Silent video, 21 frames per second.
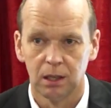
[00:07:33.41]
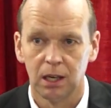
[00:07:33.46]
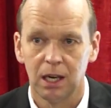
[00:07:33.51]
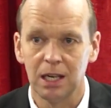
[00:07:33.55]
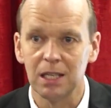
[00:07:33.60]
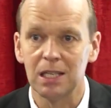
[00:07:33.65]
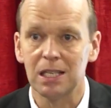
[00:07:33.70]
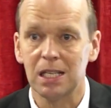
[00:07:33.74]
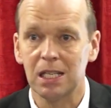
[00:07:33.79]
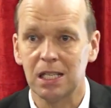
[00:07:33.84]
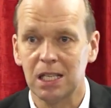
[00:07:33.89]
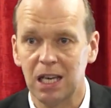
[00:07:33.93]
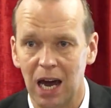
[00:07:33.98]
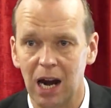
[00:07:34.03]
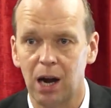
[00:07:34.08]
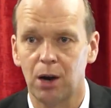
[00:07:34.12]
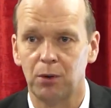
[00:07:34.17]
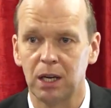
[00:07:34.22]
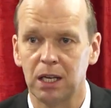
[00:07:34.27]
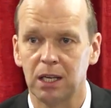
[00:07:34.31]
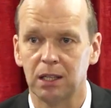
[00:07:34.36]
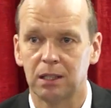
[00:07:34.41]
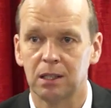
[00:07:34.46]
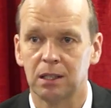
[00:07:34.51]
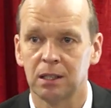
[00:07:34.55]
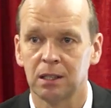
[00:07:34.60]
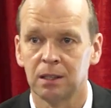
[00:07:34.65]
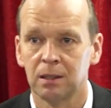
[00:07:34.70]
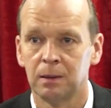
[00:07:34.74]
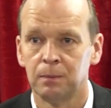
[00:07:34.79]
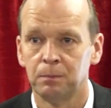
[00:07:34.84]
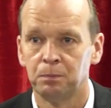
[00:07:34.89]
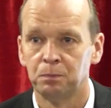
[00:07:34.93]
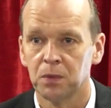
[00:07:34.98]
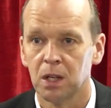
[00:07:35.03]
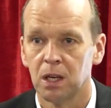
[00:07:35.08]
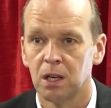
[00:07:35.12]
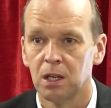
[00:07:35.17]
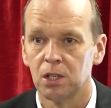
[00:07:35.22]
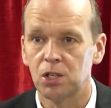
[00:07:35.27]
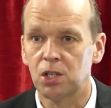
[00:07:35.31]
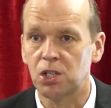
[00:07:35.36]
Iscariot,
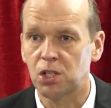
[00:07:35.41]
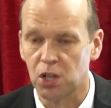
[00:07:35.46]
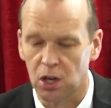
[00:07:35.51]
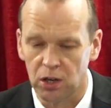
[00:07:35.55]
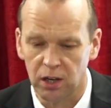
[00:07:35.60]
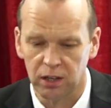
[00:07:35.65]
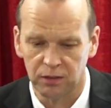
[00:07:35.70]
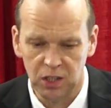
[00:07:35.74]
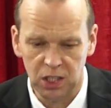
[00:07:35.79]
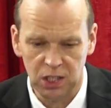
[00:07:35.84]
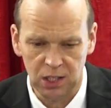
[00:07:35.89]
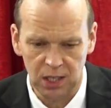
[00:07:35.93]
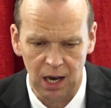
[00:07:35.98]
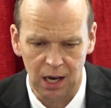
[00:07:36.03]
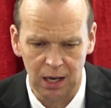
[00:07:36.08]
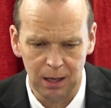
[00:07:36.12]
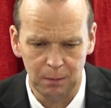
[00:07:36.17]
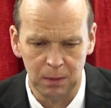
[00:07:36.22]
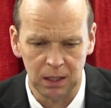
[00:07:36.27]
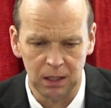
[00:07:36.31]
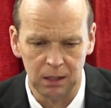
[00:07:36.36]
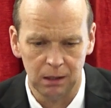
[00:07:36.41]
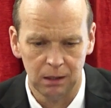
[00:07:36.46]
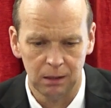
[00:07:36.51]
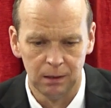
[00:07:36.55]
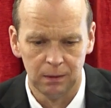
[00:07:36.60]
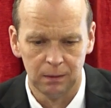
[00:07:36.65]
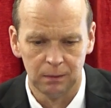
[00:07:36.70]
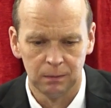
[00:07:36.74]
son of Simon.